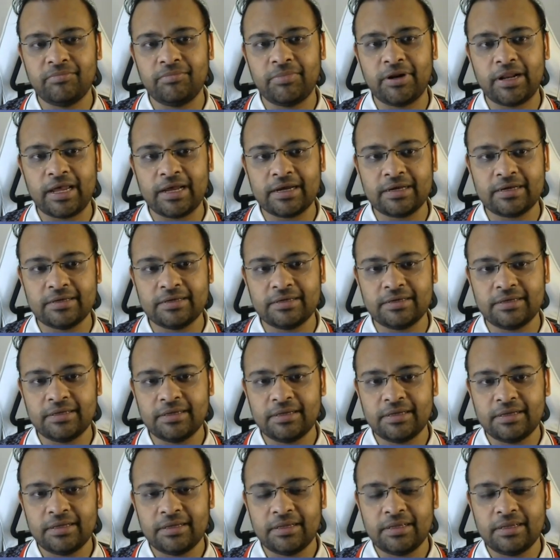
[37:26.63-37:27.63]
black.
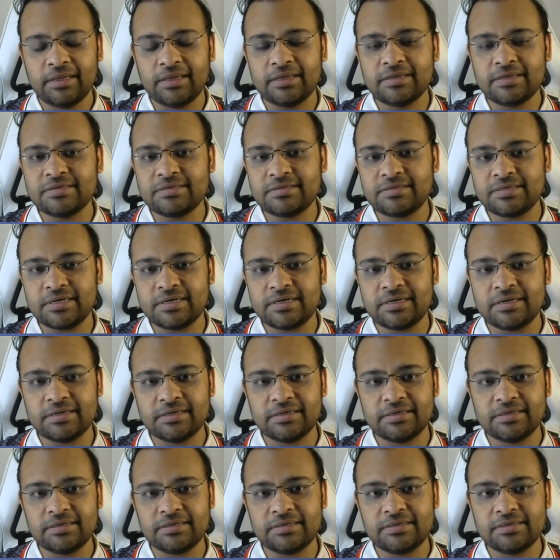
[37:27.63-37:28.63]
Instead,
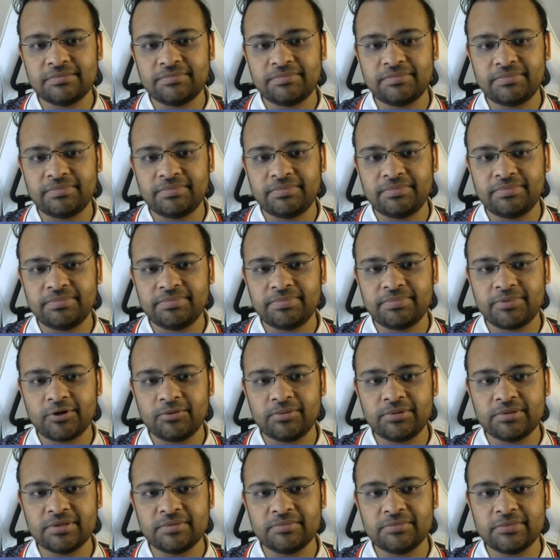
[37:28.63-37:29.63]

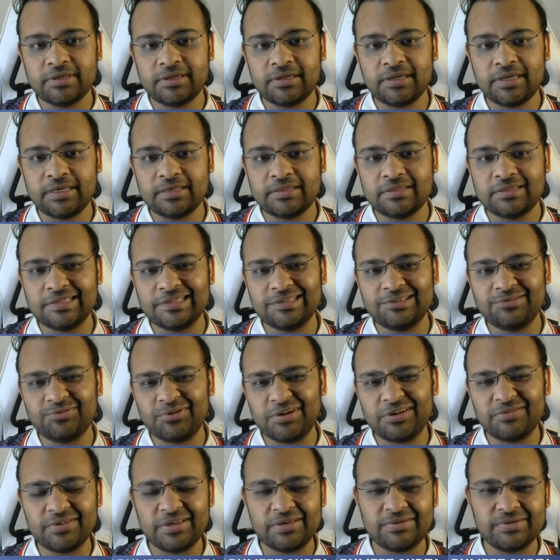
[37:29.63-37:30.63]
probably something like this
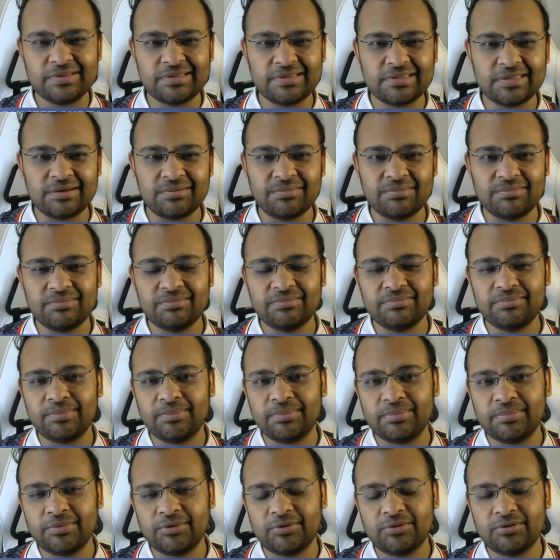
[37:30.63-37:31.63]
would have given some,
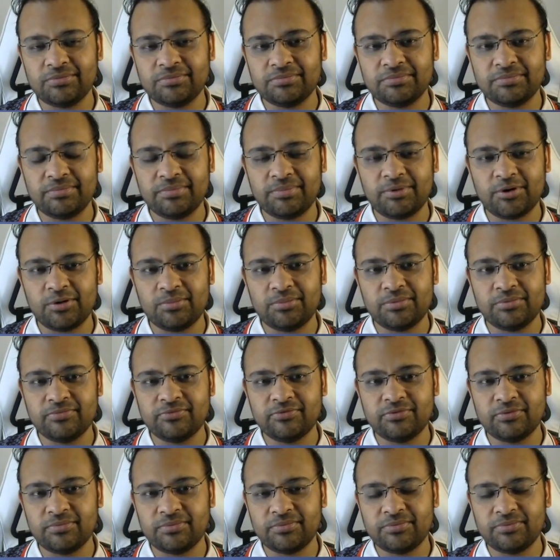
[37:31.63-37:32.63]

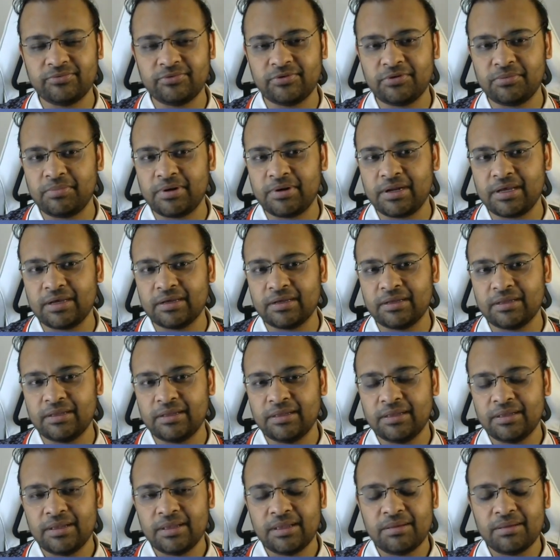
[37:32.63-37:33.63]
problems for black.
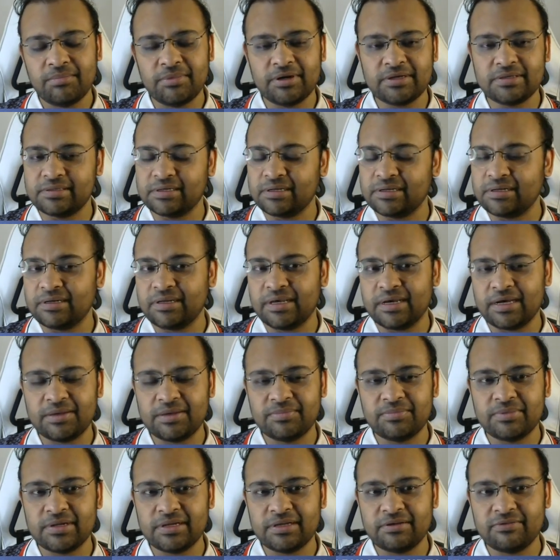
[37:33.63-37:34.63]
But still, yeah, I
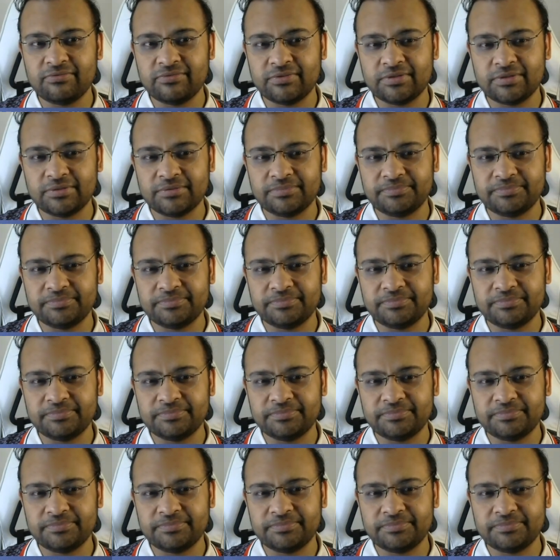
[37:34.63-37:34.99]
believe